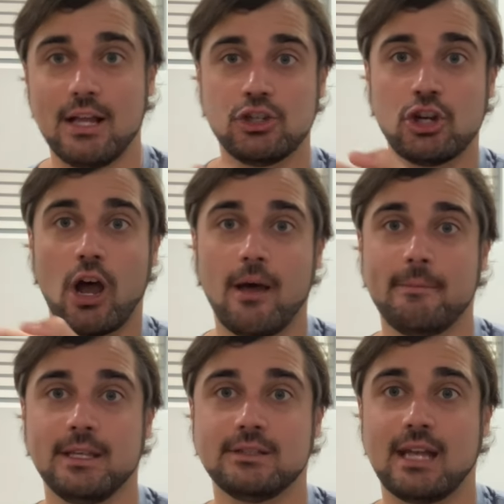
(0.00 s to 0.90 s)

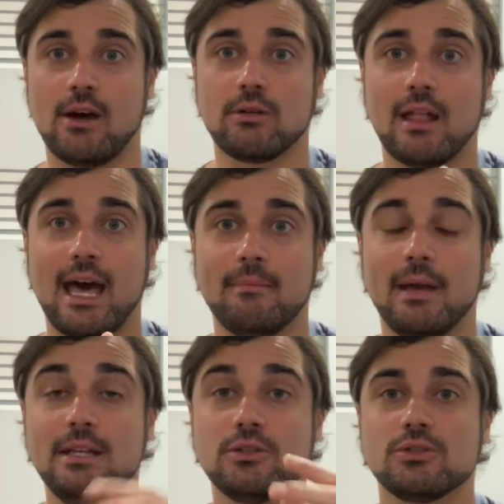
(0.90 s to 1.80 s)
chopping style glide
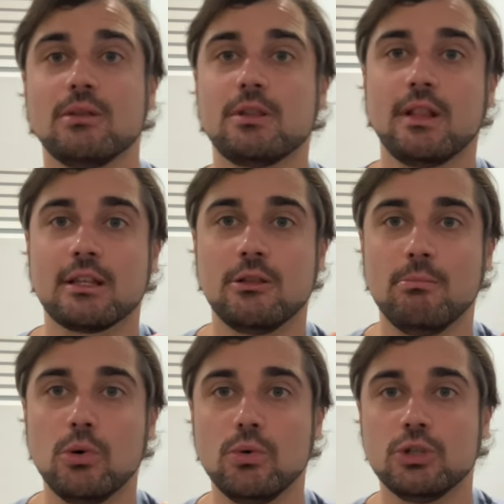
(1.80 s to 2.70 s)
baits or something like the
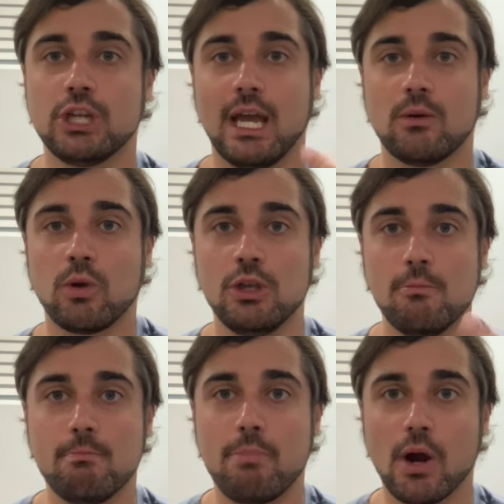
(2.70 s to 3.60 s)
bull shad where
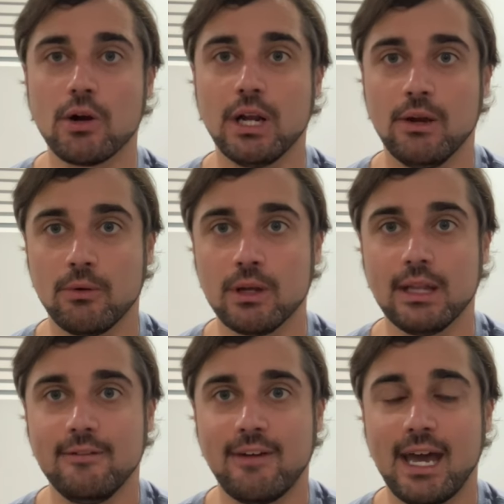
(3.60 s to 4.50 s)
you burn it
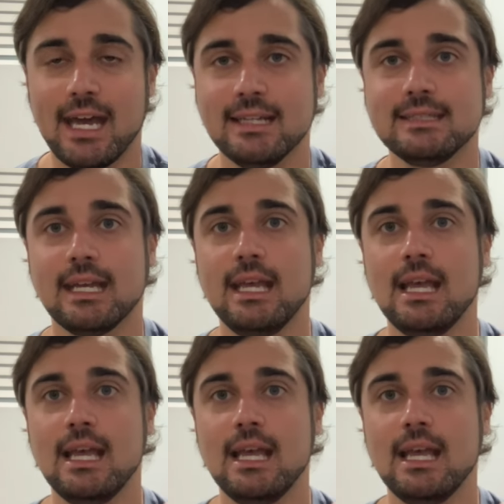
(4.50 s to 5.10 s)
really fast,